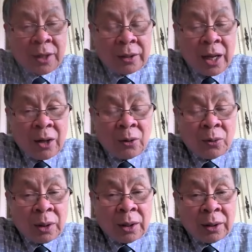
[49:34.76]
right
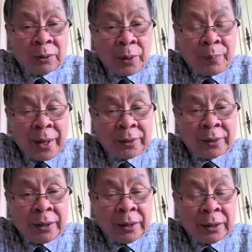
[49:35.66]
now. Uh, we made
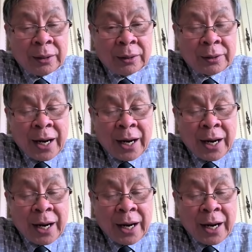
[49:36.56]
the uh,